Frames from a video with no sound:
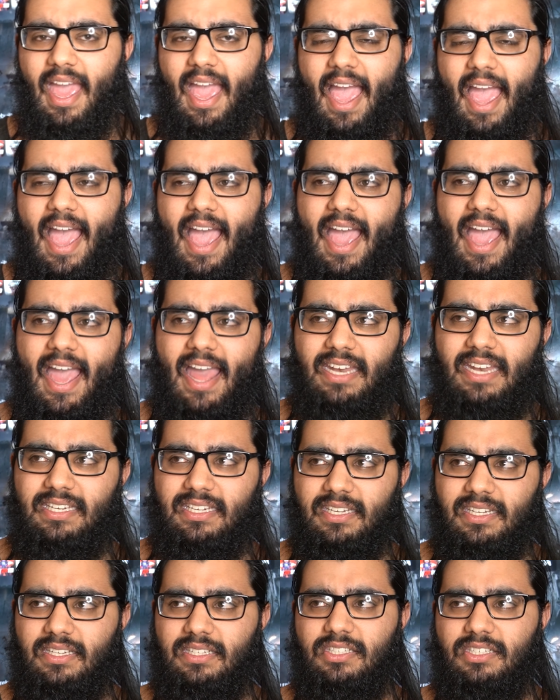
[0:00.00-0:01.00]
and
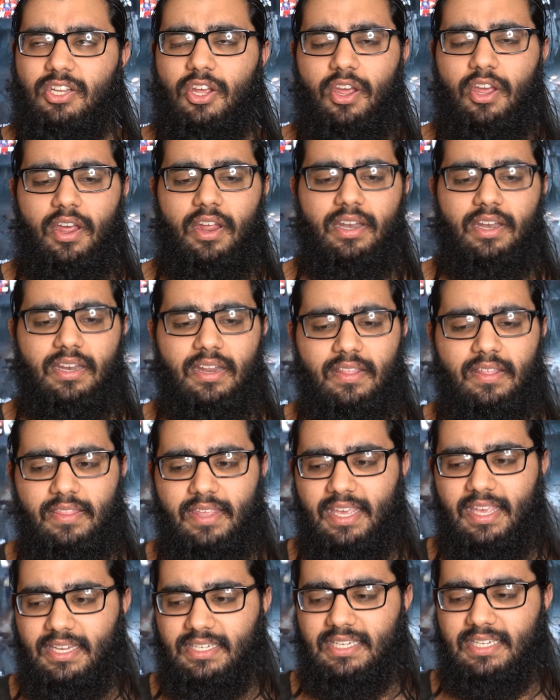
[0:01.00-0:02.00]
turn
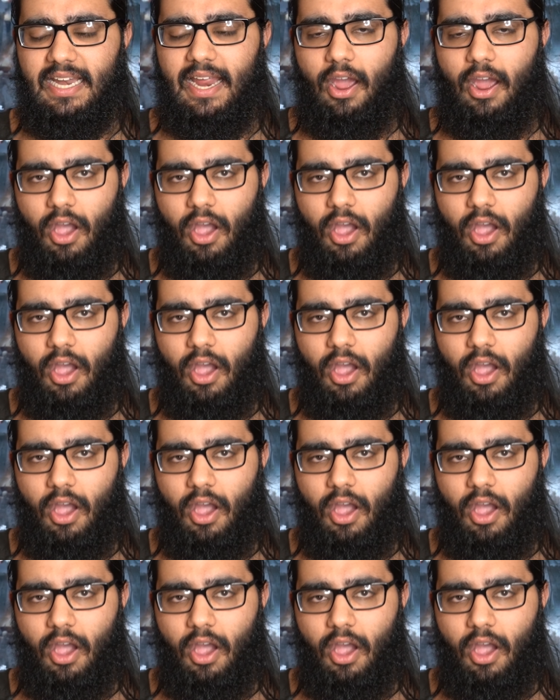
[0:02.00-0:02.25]
the internet